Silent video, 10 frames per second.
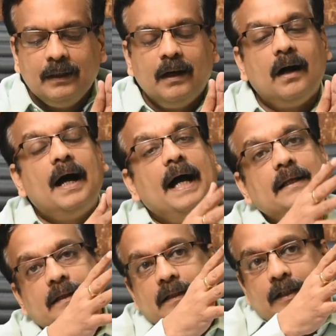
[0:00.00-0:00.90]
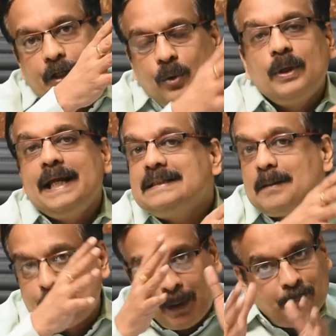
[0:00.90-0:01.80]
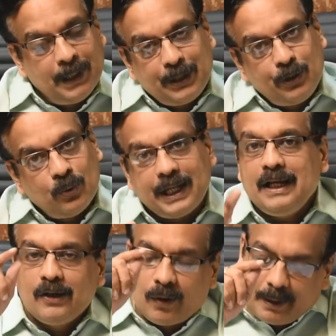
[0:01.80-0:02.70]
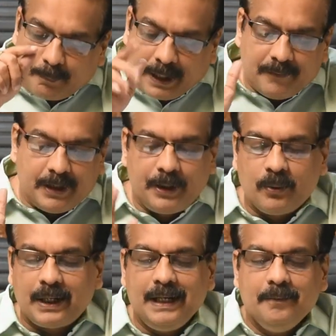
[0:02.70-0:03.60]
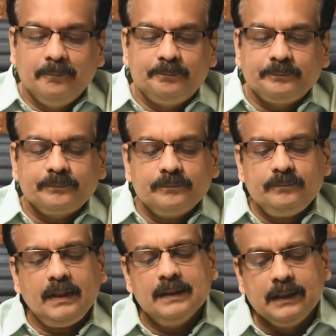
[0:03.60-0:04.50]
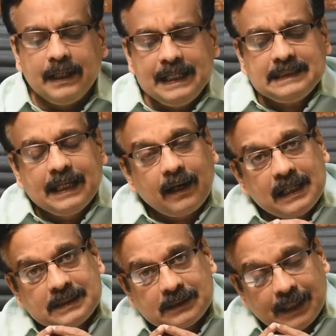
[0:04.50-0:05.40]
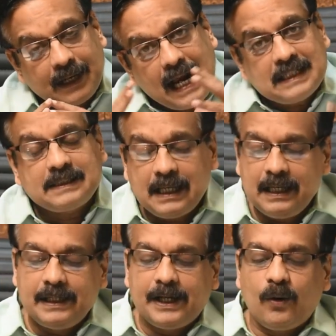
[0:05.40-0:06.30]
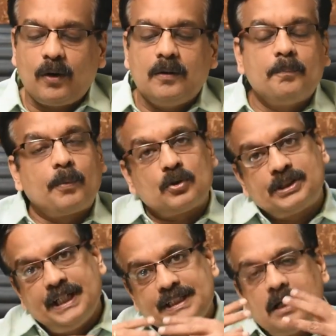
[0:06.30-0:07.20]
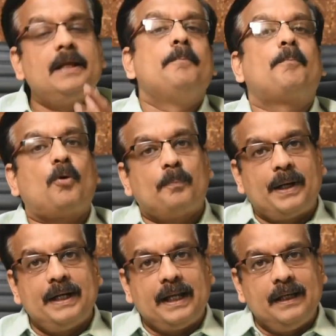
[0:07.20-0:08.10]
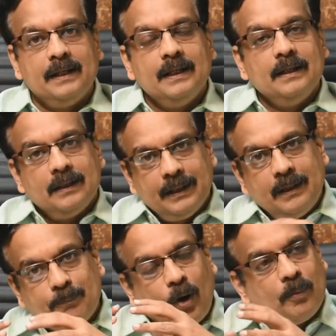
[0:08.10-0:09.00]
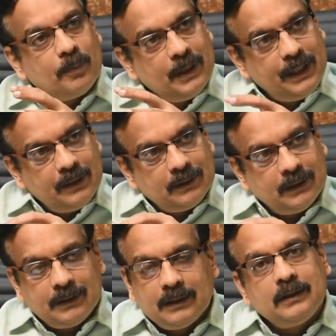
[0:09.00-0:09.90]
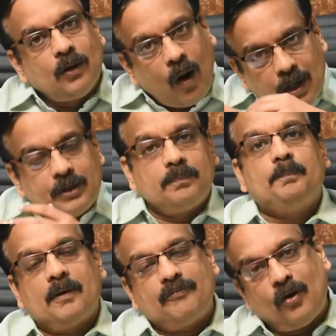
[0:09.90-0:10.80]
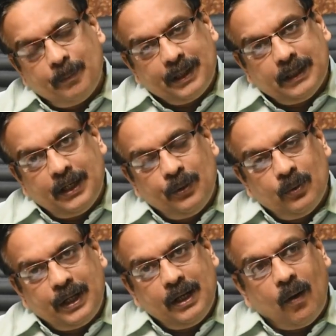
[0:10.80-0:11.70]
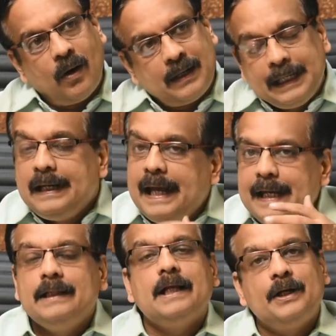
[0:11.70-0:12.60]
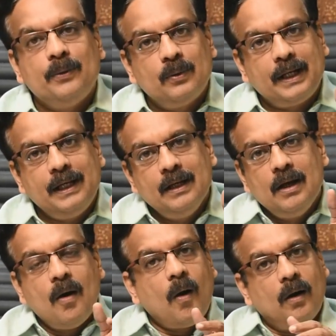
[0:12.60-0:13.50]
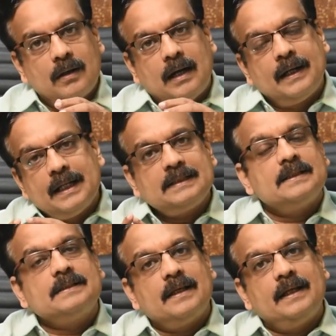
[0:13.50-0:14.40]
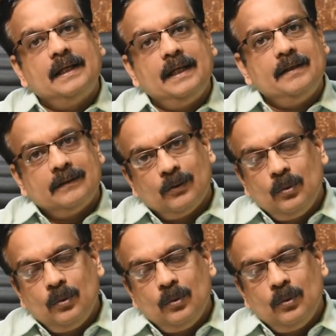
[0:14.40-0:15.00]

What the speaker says: and the duty is a public duty, not a private duty. There is irrationality or procedural impropriety in probably not performing that duty or delaying that duty, or unnecessarily